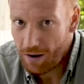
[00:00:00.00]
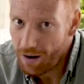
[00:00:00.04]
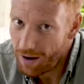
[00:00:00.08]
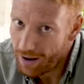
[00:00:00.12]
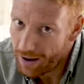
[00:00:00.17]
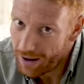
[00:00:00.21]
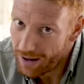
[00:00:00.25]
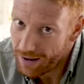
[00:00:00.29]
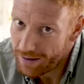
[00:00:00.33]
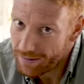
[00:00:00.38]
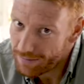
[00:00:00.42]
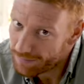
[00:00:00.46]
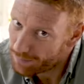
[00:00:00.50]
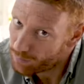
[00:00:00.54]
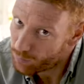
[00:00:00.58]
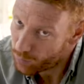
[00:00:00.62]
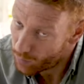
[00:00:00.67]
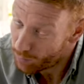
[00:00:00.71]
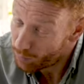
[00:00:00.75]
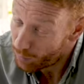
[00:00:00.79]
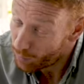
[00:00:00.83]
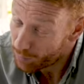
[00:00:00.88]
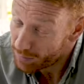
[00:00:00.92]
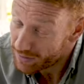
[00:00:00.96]
I
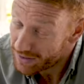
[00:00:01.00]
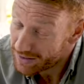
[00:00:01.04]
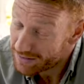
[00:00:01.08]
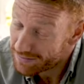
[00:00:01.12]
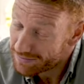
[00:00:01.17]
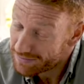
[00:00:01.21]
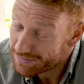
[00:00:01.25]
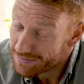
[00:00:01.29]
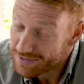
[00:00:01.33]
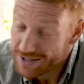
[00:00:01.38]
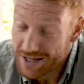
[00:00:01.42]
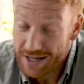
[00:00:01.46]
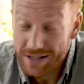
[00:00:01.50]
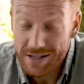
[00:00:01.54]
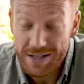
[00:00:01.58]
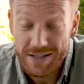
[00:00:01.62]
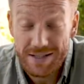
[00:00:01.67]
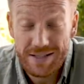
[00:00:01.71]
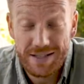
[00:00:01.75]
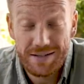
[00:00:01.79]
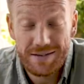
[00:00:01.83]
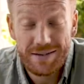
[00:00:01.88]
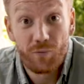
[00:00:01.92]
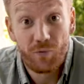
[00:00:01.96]
would probably say
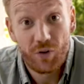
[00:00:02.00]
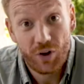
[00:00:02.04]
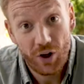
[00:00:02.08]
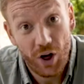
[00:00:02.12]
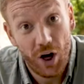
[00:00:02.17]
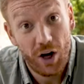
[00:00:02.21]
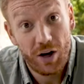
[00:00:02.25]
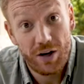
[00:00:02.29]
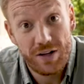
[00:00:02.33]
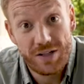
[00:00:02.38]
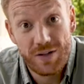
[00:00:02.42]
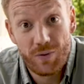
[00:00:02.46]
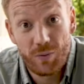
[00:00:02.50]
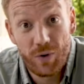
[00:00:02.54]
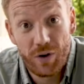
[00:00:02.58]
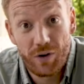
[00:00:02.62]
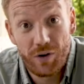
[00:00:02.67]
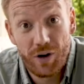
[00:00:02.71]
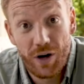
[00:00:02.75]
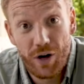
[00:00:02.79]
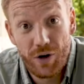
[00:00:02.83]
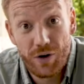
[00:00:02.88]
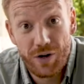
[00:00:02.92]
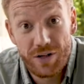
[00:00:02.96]
this regardless of
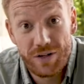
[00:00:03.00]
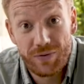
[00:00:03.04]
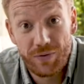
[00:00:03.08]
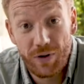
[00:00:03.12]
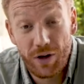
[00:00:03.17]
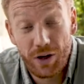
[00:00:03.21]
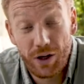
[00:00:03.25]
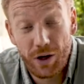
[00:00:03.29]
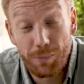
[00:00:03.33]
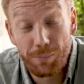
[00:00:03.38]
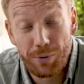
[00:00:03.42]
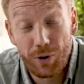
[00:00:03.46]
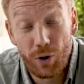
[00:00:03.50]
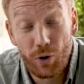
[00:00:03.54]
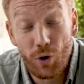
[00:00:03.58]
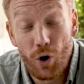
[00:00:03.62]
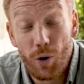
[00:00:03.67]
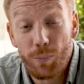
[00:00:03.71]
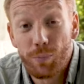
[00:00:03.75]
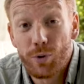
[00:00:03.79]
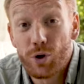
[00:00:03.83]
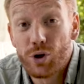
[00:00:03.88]
whether I own a safari company or not,